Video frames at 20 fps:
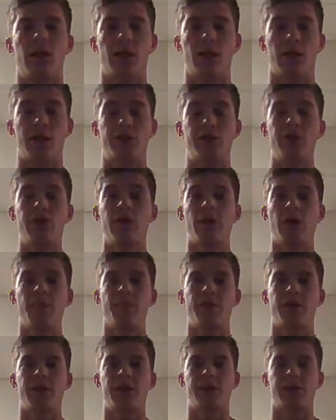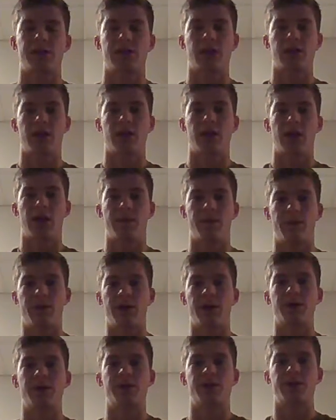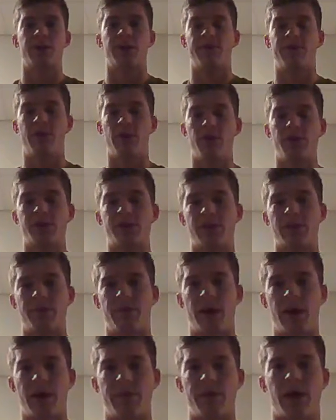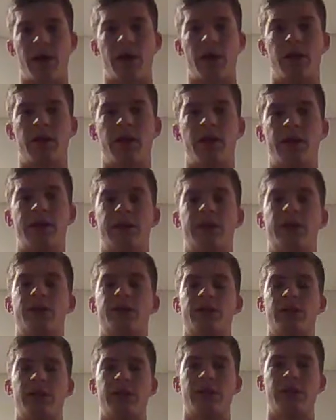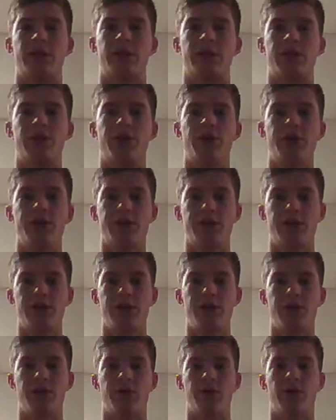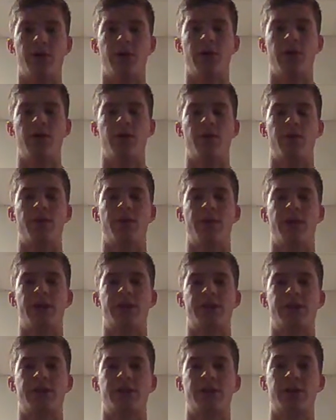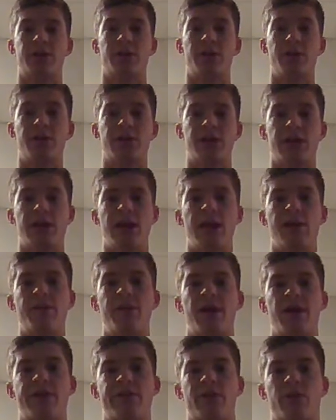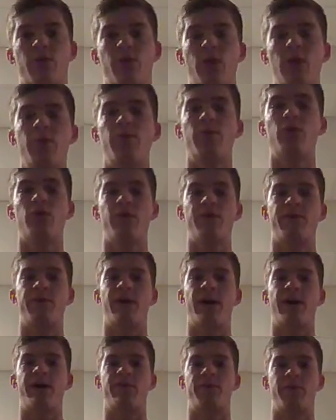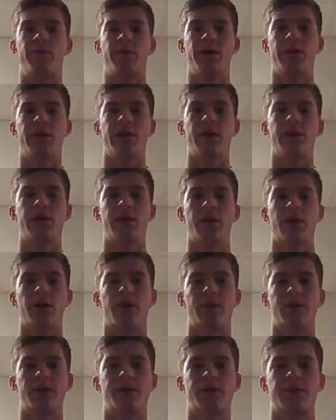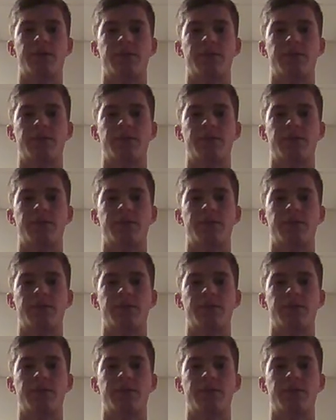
The two companies that merged focused on PayPal until 2002, when they sold it to eBay for $1.5 billion.